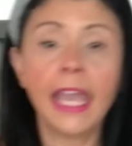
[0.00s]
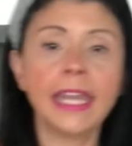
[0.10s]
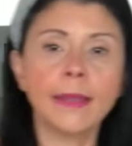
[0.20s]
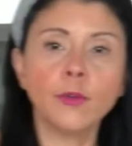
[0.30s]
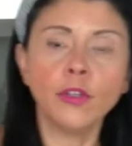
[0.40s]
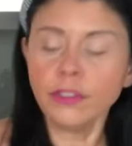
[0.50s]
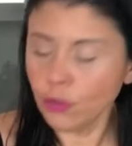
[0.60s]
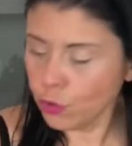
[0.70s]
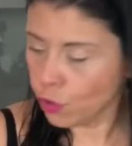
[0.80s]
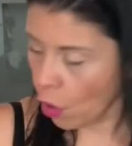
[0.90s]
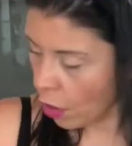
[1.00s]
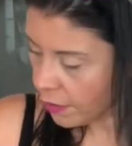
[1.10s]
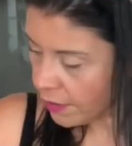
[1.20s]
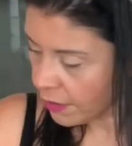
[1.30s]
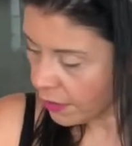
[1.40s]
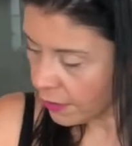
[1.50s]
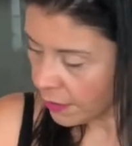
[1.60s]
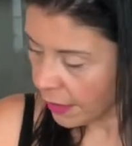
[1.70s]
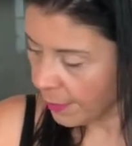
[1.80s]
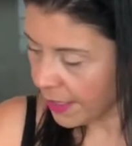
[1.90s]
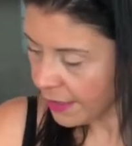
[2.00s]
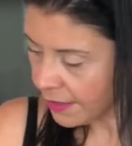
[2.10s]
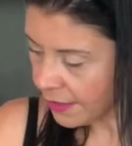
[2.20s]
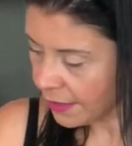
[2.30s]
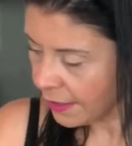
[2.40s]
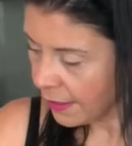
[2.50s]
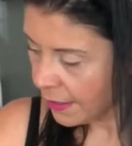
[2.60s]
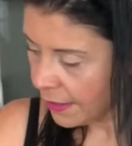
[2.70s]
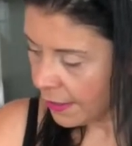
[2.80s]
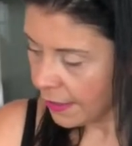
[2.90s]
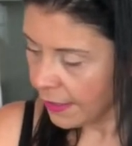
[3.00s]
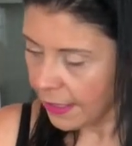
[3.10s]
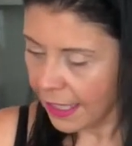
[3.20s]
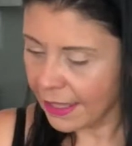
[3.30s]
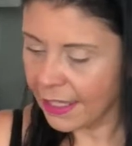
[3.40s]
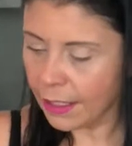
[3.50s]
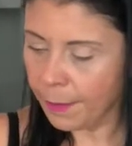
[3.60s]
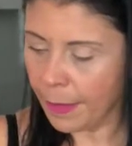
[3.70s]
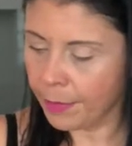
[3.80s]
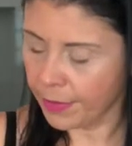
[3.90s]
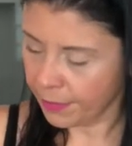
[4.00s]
And I'm going to salt a bit and little pepper.